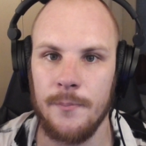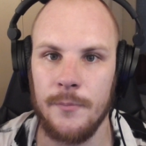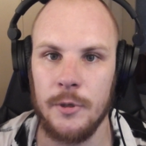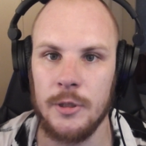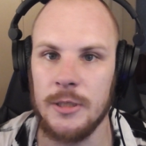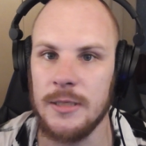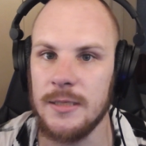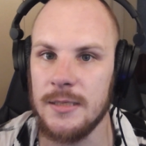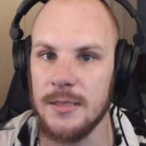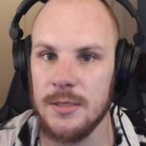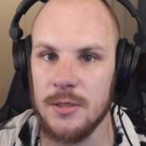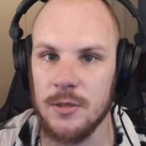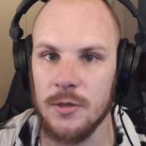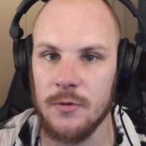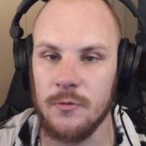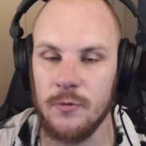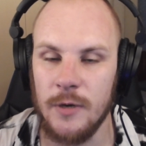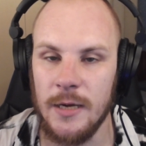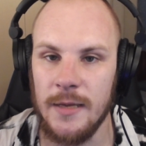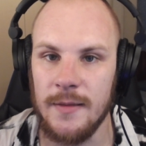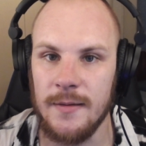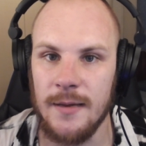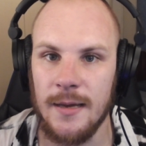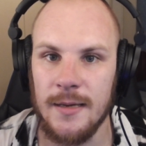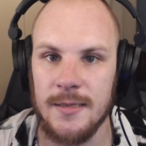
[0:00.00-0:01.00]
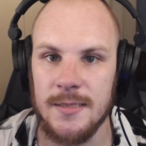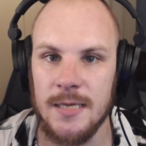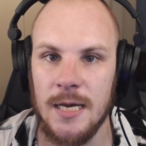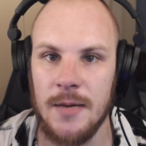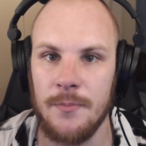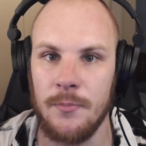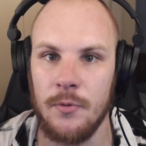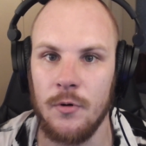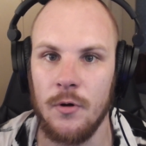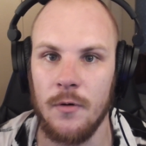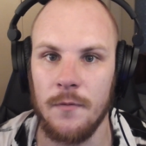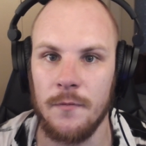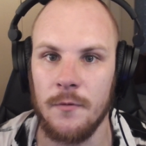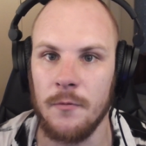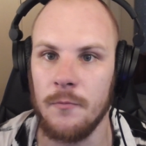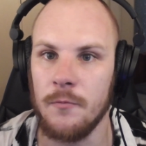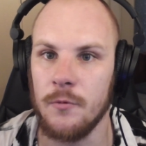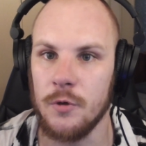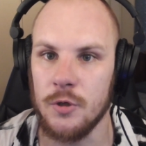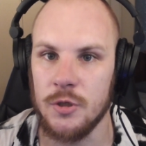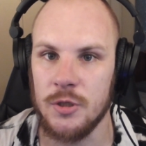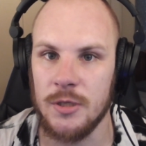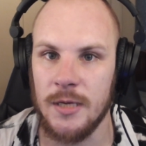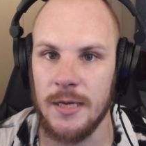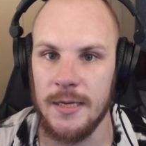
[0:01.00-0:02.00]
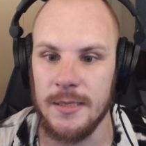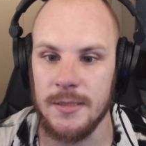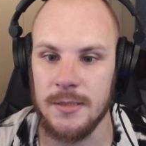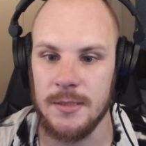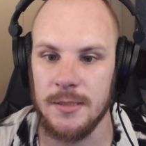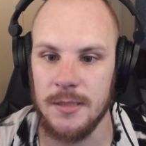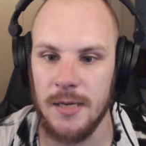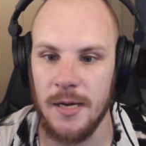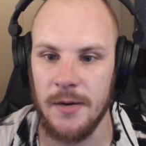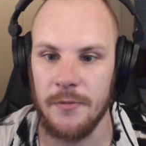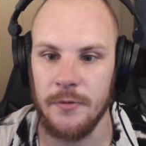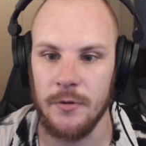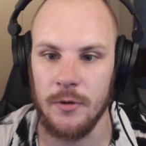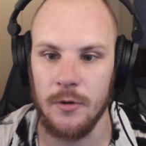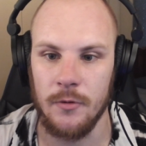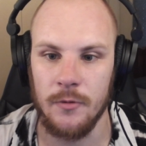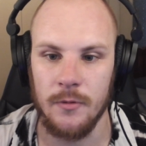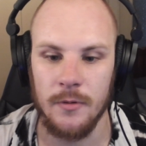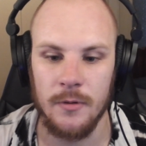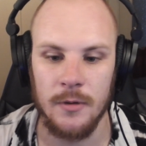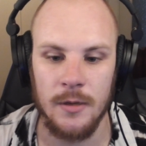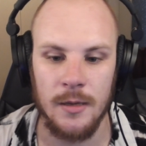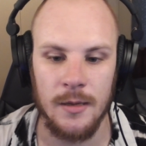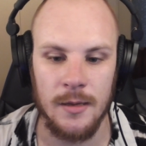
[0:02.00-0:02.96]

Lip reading: But it is a great example of the worst case scenario.